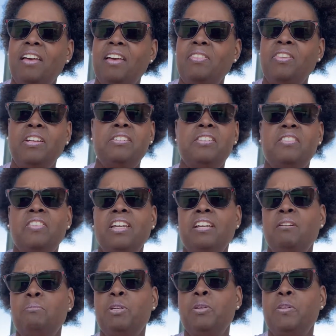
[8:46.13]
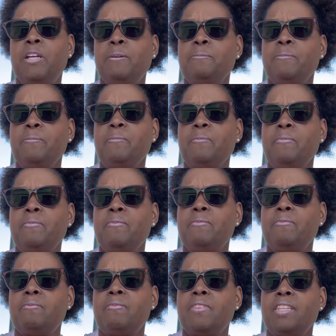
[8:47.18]
there's a thing of beauty
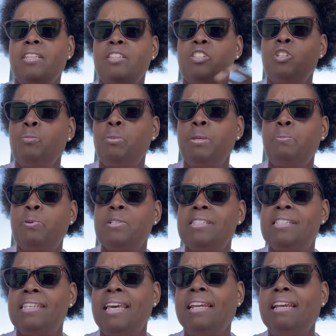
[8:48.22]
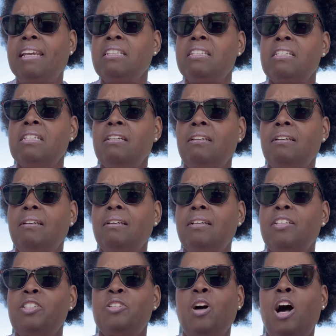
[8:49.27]
to be presented
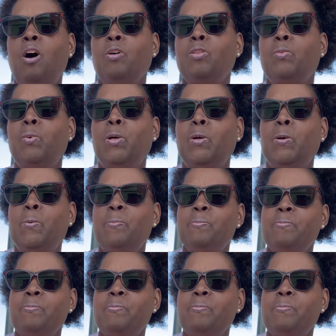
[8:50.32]
to all the world.